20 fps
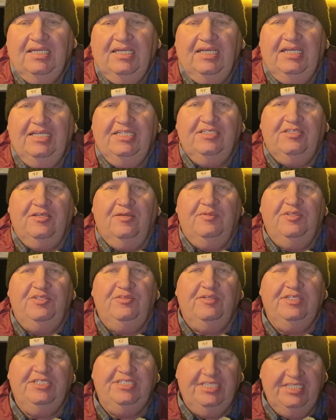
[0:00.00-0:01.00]
it's got
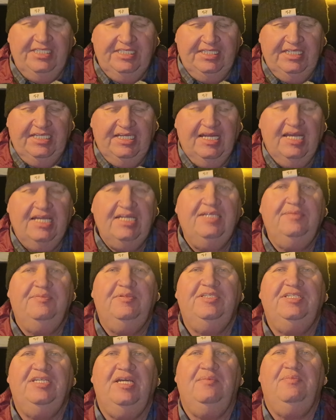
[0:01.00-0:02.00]
between 60 and
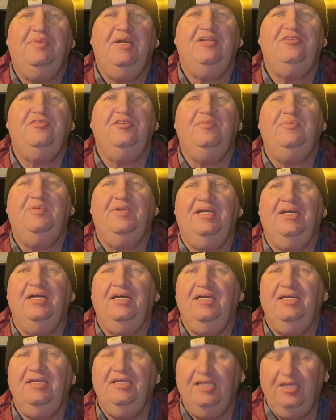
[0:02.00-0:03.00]
80% battery
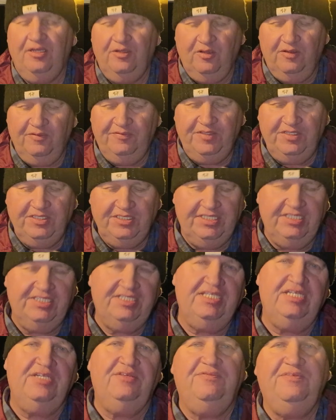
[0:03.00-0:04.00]
power, and I've used this
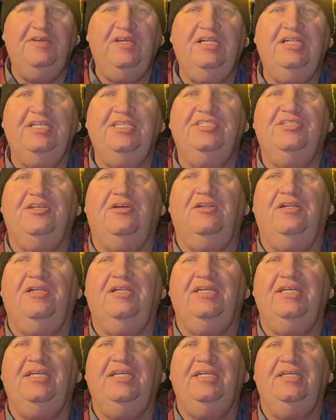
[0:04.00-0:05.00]
thing fairly
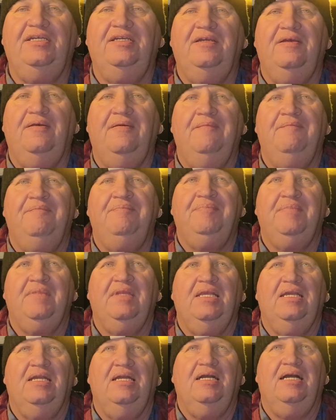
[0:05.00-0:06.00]
solidly
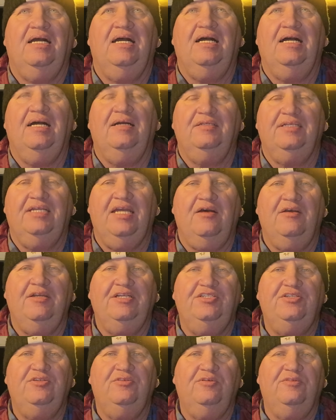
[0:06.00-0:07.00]
going
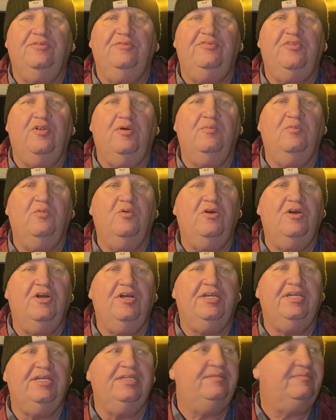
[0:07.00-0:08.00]
to and from
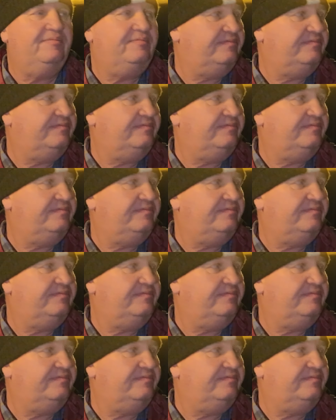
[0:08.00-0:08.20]
work, and